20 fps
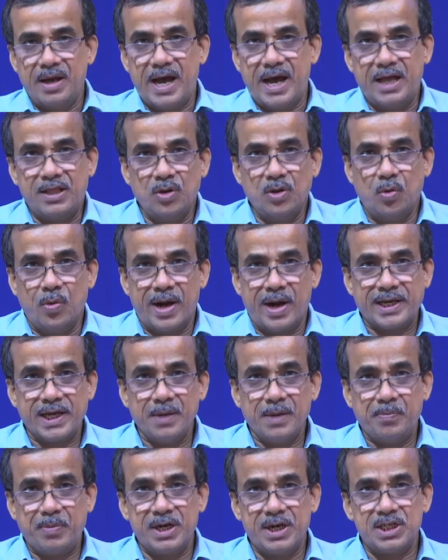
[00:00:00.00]
and the
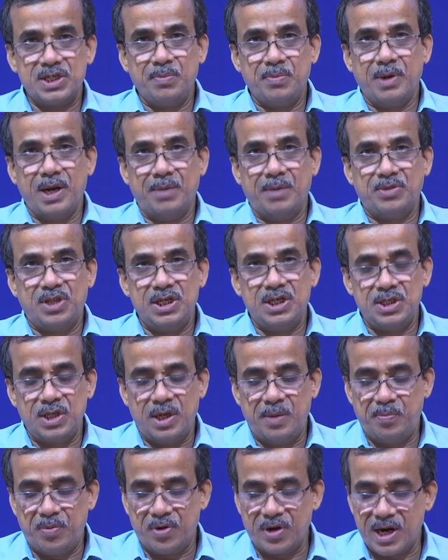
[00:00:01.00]
working principle of this
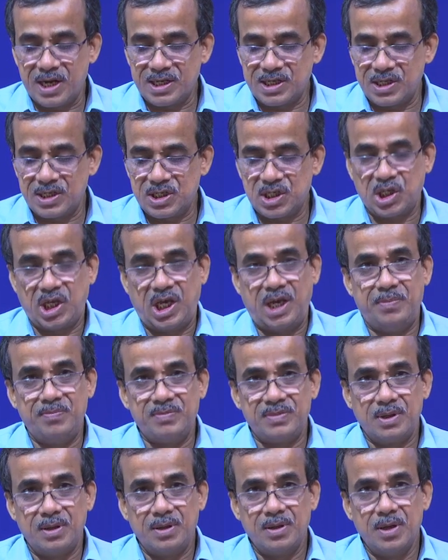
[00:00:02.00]
reproduction
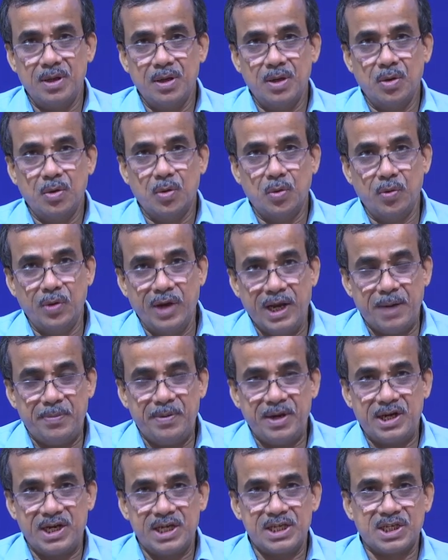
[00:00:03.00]
scheme will
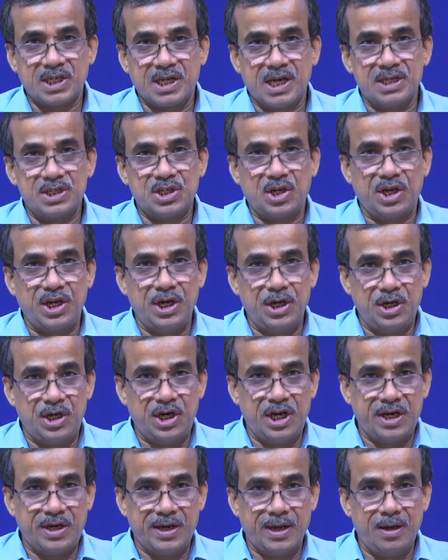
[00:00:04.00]
be discussed in
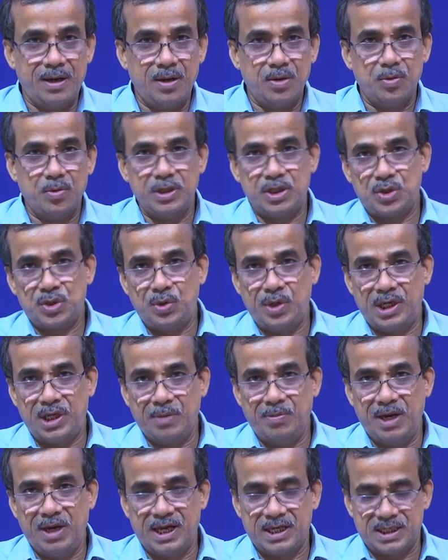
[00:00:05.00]
detail with
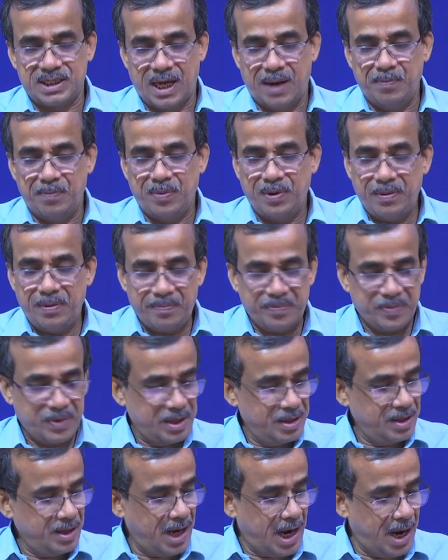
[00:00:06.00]
suitable example
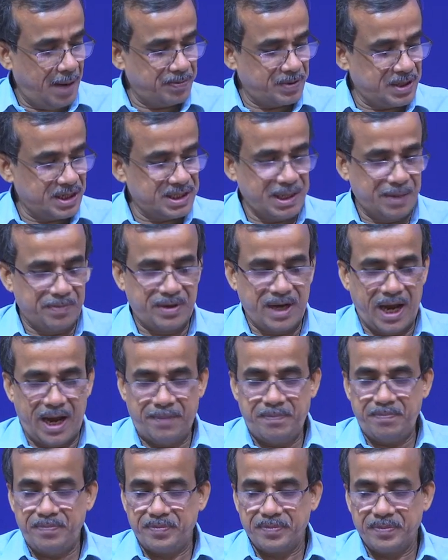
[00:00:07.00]
after some
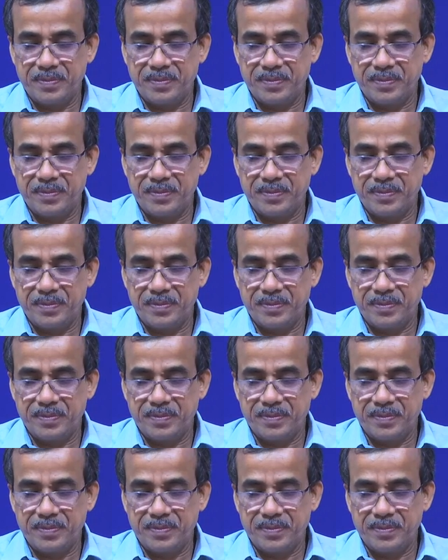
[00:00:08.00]
time.